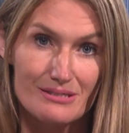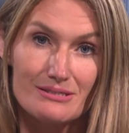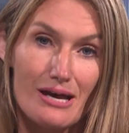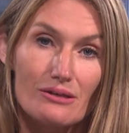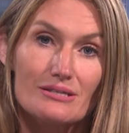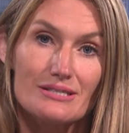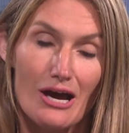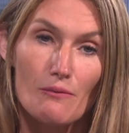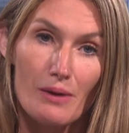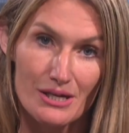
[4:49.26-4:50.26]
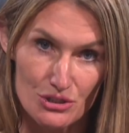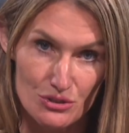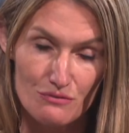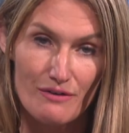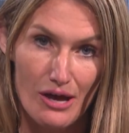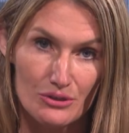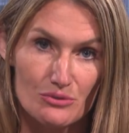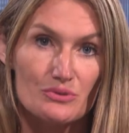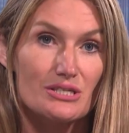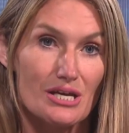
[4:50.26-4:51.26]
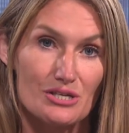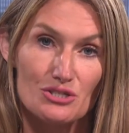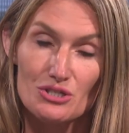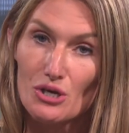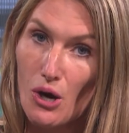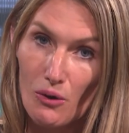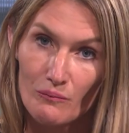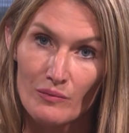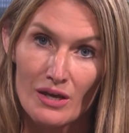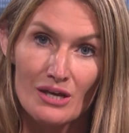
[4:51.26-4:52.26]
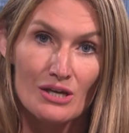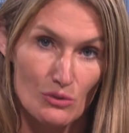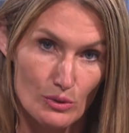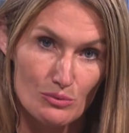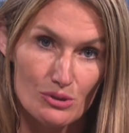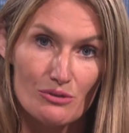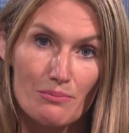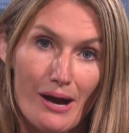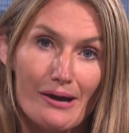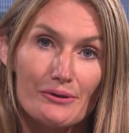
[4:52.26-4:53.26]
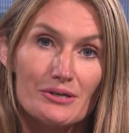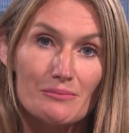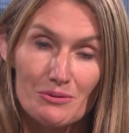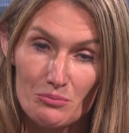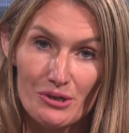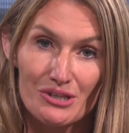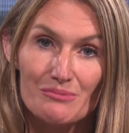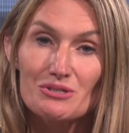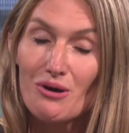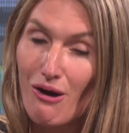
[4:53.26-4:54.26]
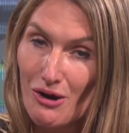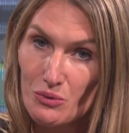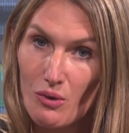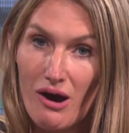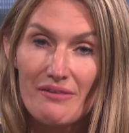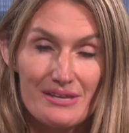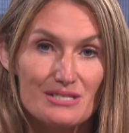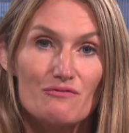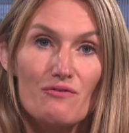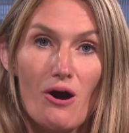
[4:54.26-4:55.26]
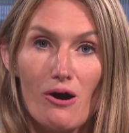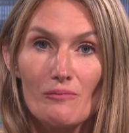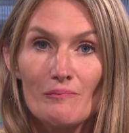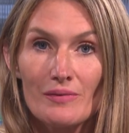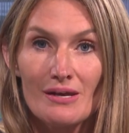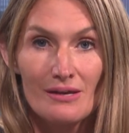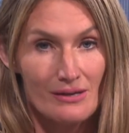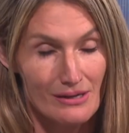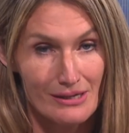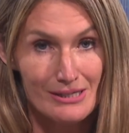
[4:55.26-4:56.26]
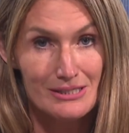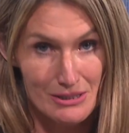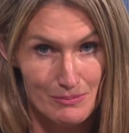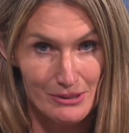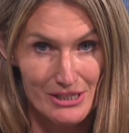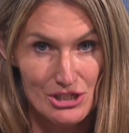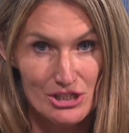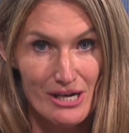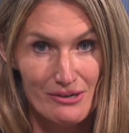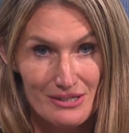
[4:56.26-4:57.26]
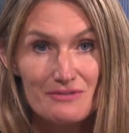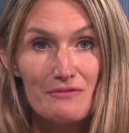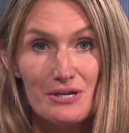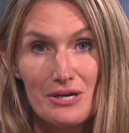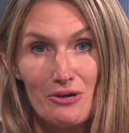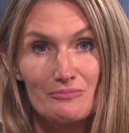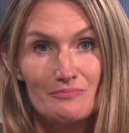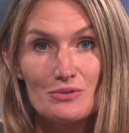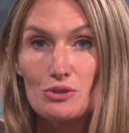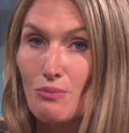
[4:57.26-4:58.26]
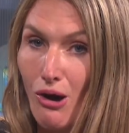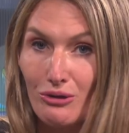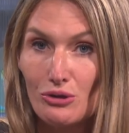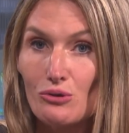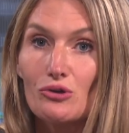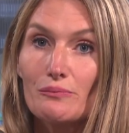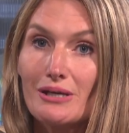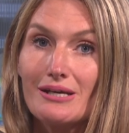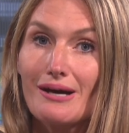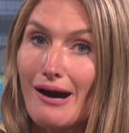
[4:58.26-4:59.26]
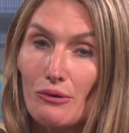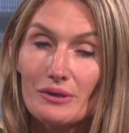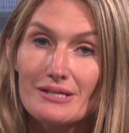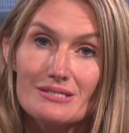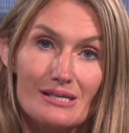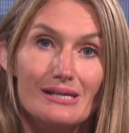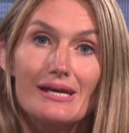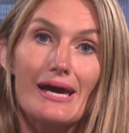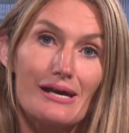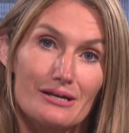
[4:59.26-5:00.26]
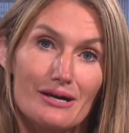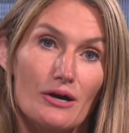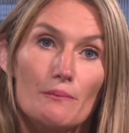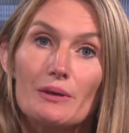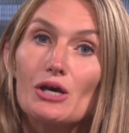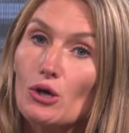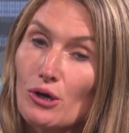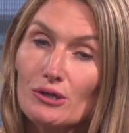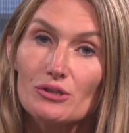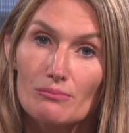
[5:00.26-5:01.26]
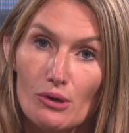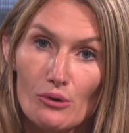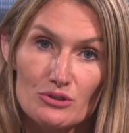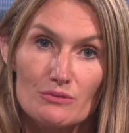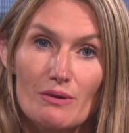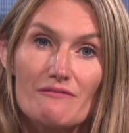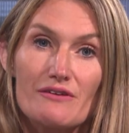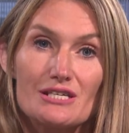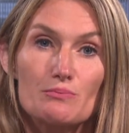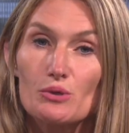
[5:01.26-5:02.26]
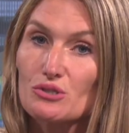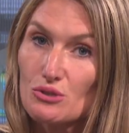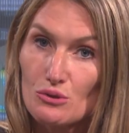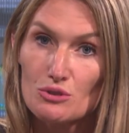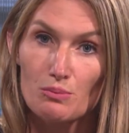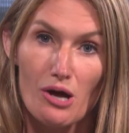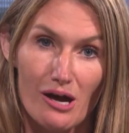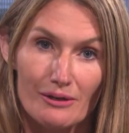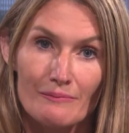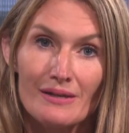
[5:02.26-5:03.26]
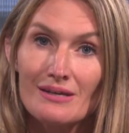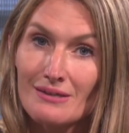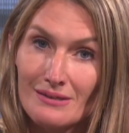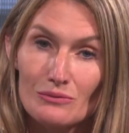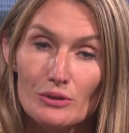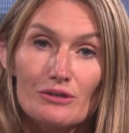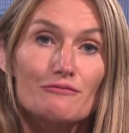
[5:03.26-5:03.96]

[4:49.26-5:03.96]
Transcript: to tell us how much you value CHCO. We will compile them and bring them to Ottawa this fall. And please share this video. small local media outlets in Canada are being hurt the most by Facebook's news block. And we are